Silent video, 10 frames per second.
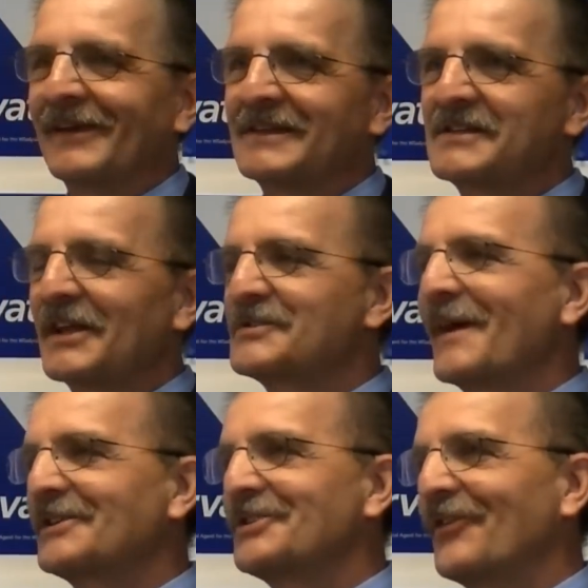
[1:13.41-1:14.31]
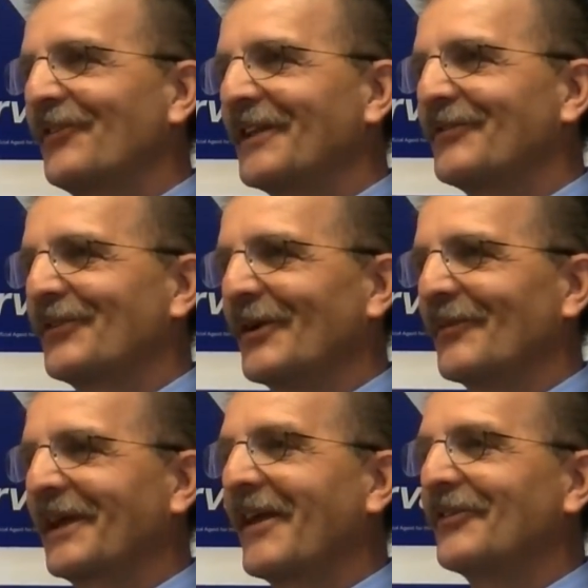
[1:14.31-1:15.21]
It's much different
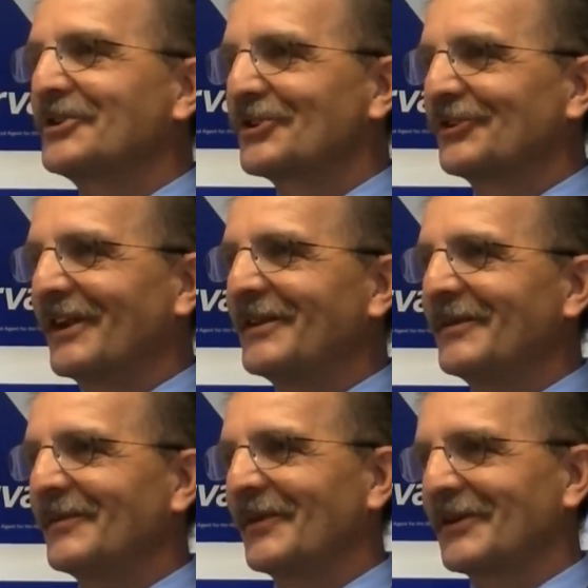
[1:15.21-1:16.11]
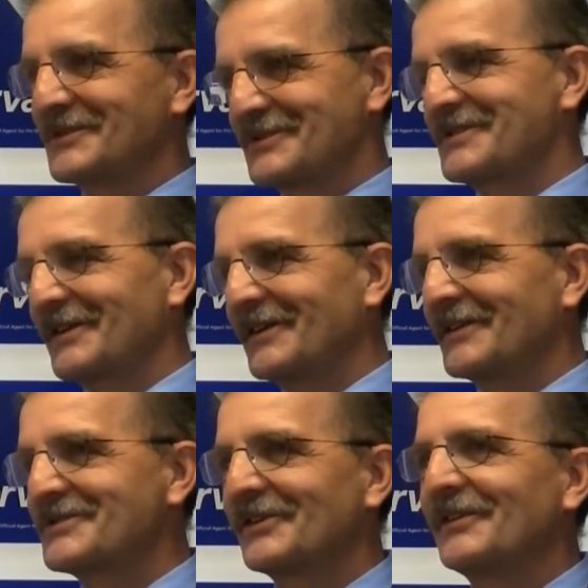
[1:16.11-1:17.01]
from having children, because
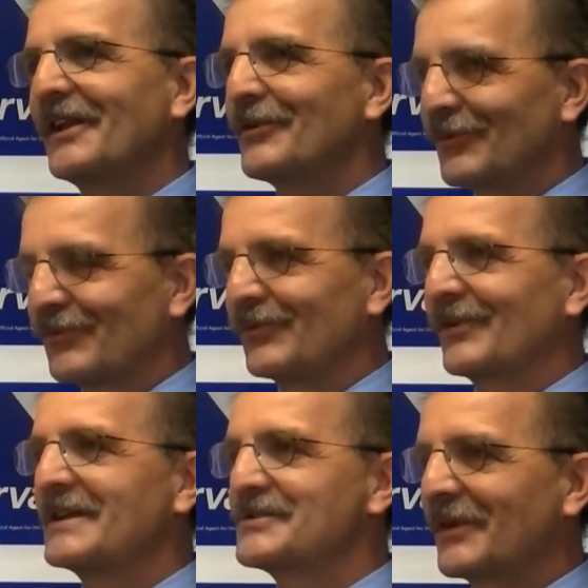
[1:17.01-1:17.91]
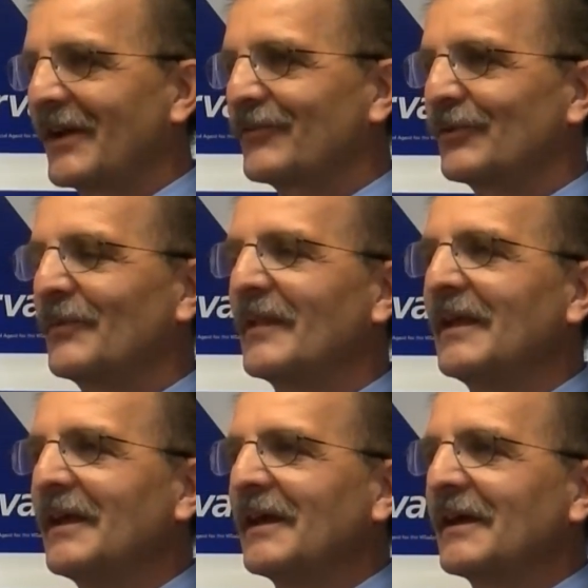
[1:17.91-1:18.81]
children you raise, you have to
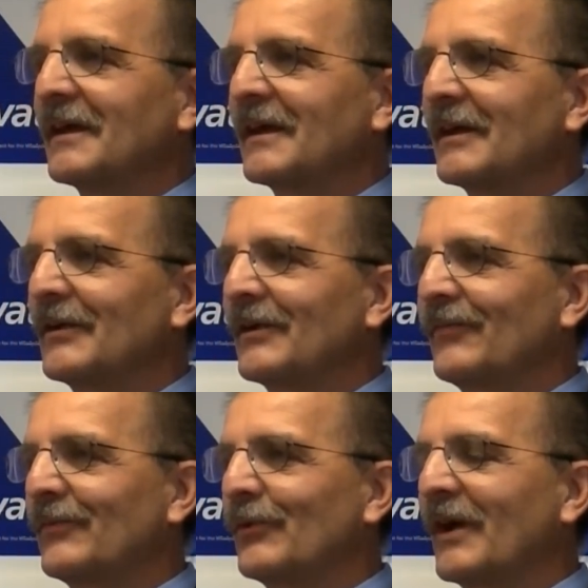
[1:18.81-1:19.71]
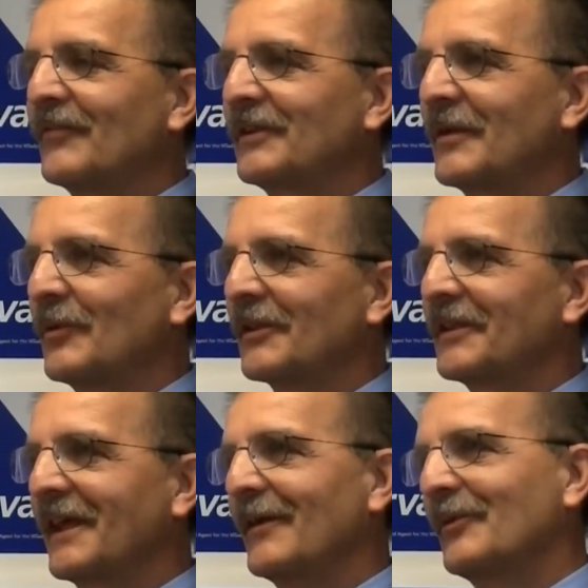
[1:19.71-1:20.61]
look after them all
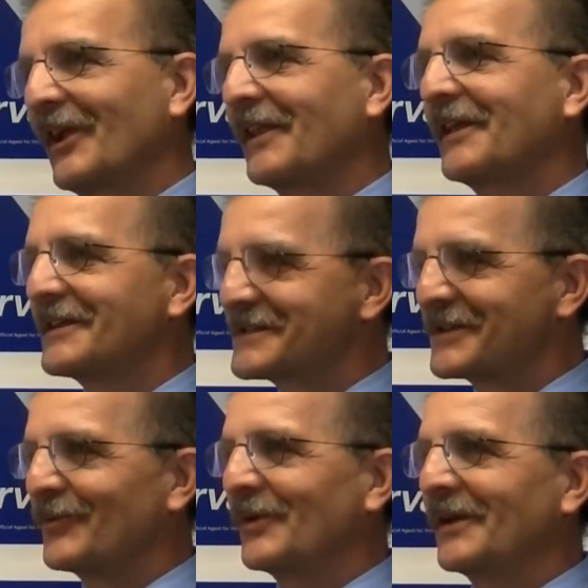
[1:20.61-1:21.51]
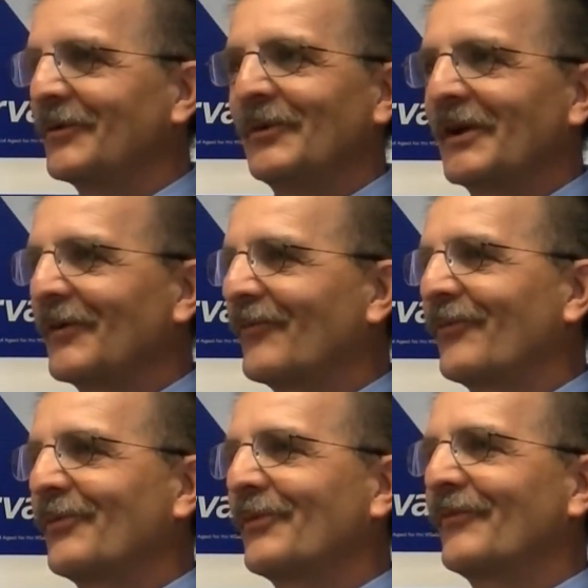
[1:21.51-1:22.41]
the time. Grandkids, we are
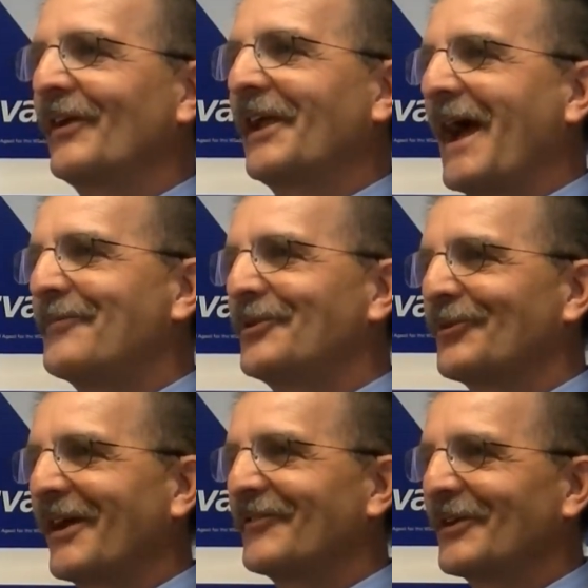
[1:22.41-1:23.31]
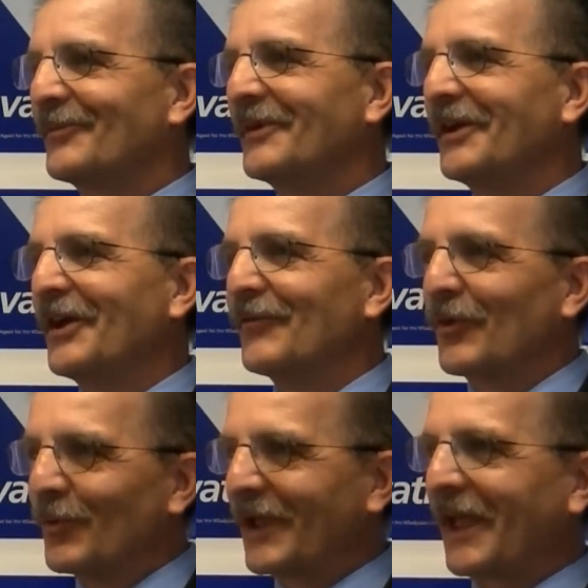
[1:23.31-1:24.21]
very happy to have them
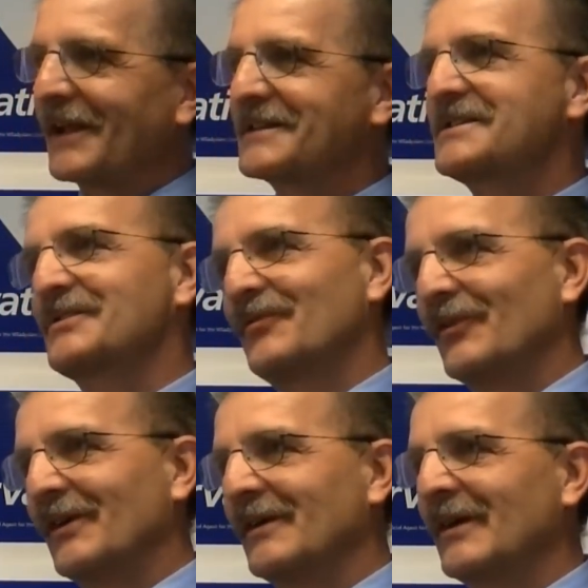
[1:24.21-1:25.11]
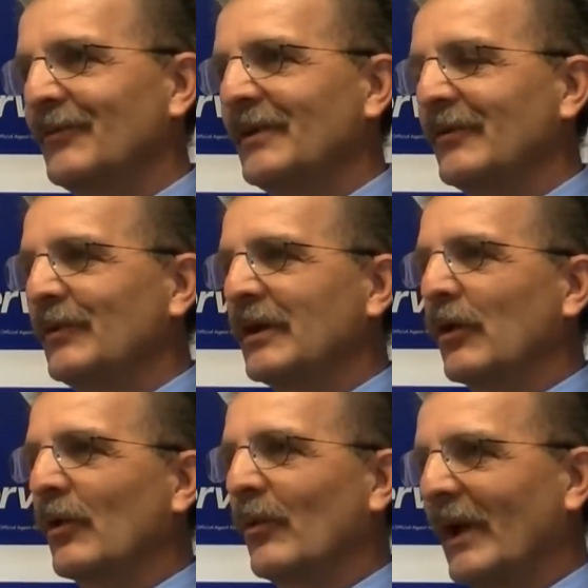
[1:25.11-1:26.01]
for weekends, we
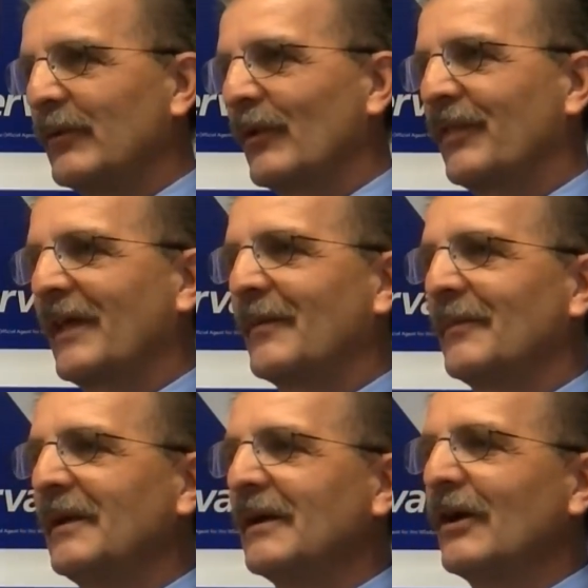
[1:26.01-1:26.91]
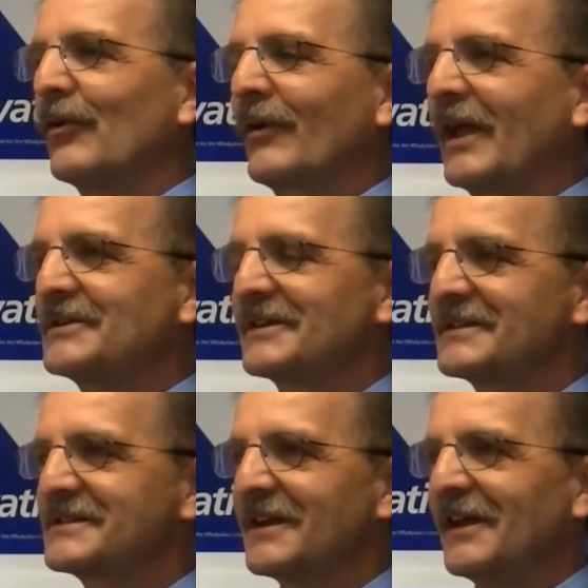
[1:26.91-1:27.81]
go away with them on
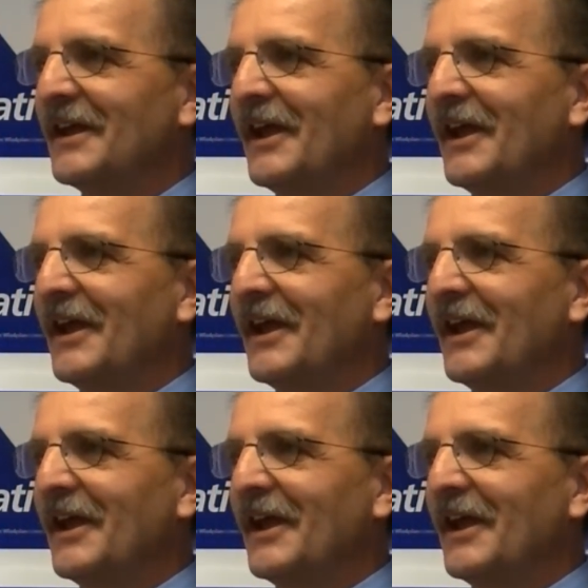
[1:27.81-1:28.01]
occasions,